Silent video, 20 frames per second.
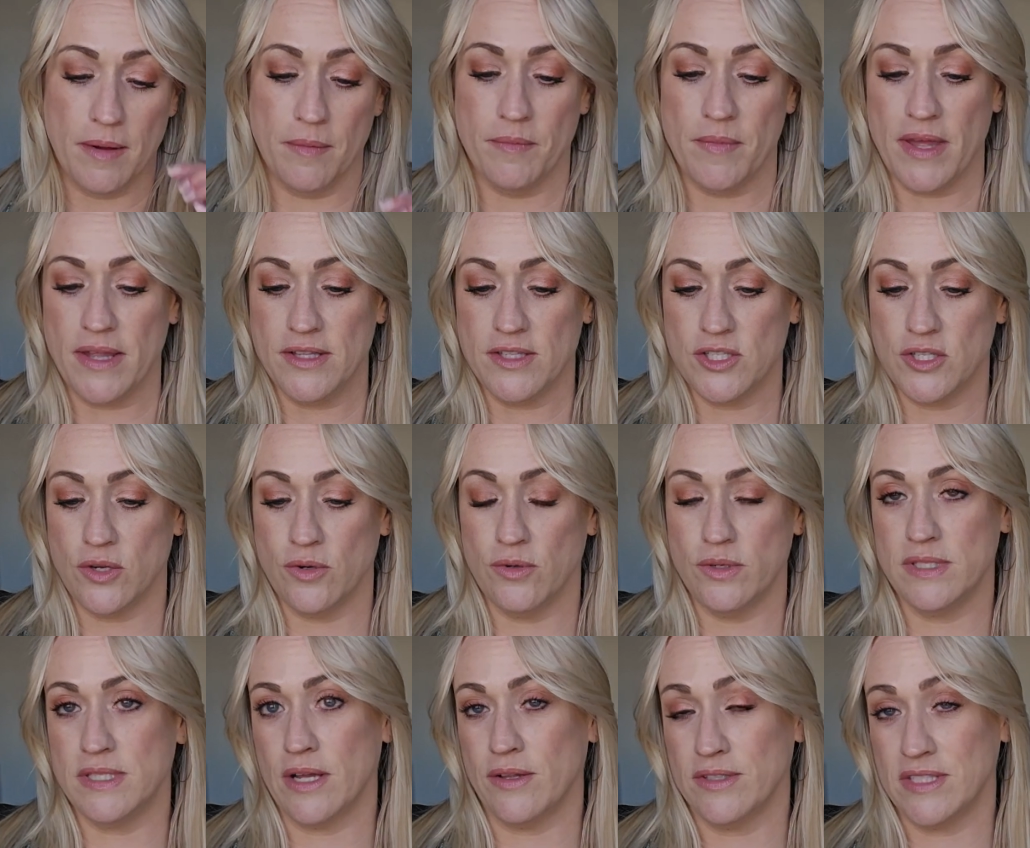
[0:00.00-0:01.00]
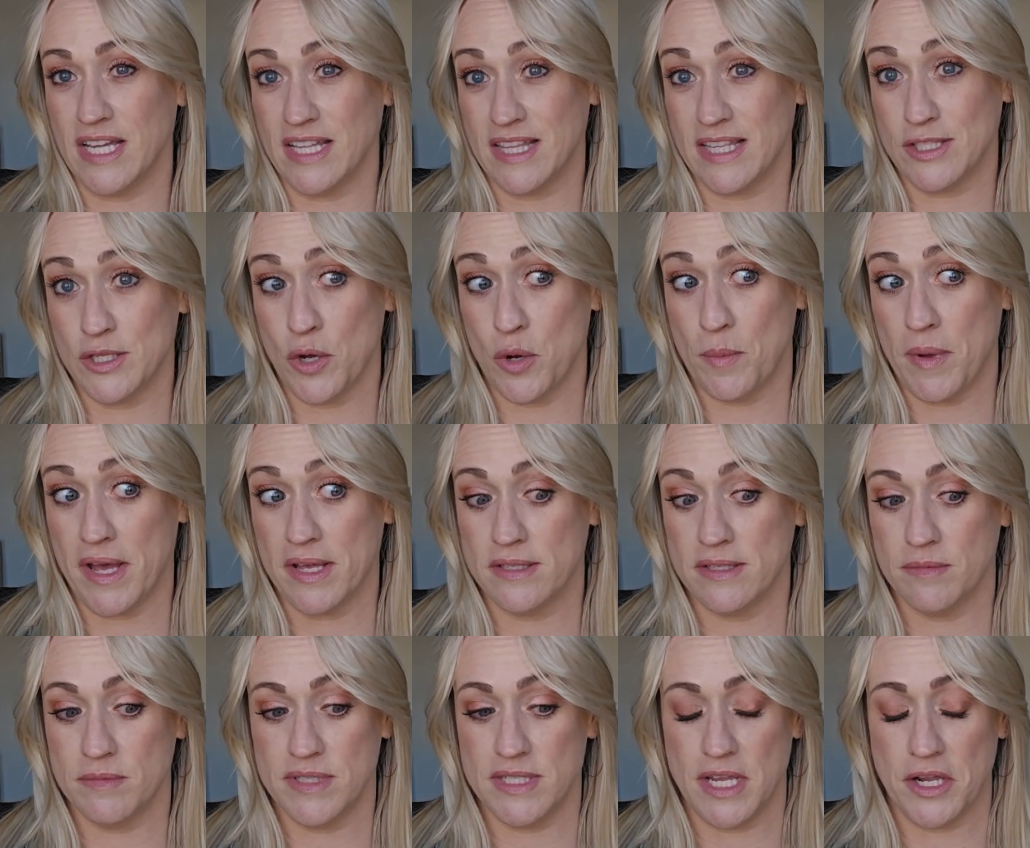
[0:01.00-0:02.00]
And so it sounds like this home has
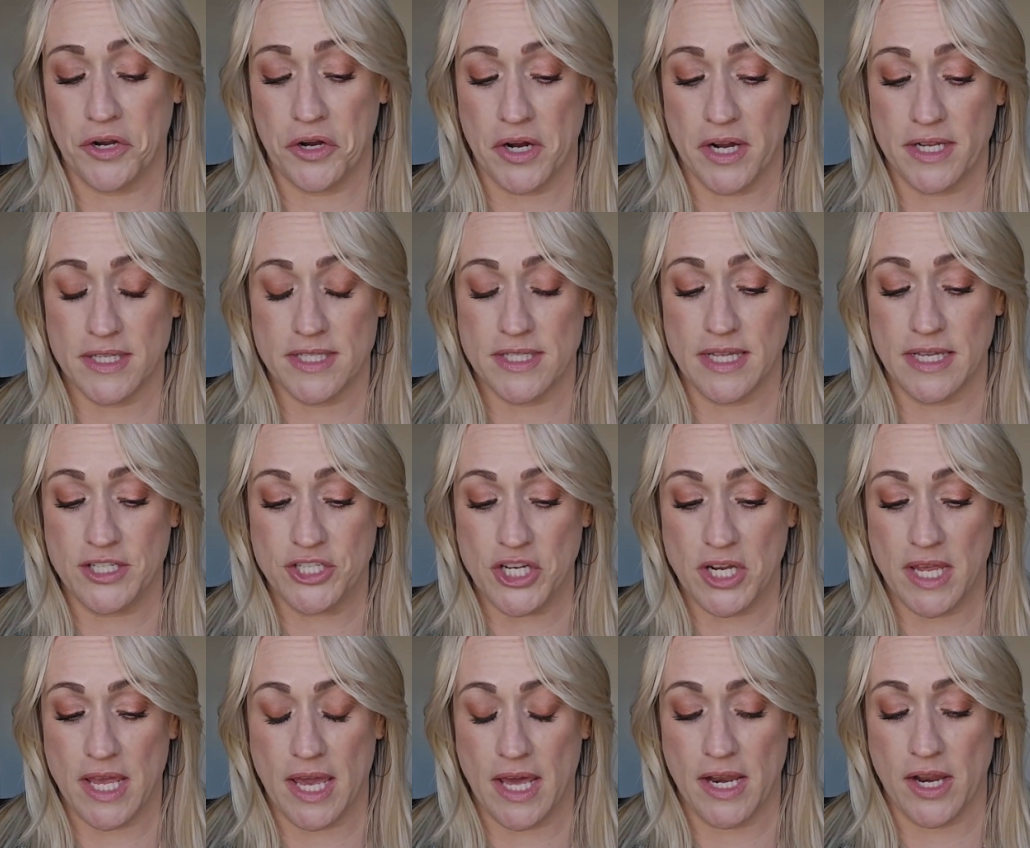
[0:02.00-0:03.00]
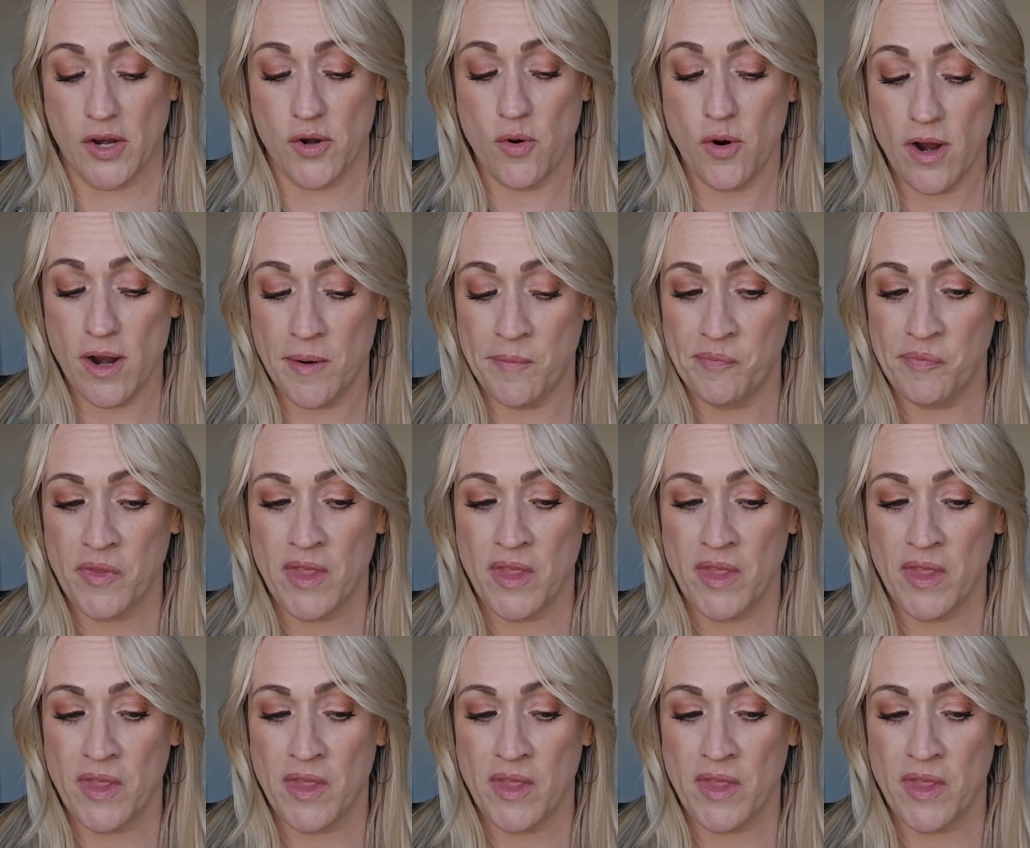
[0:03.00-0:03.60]
some secrets that she can't ignore.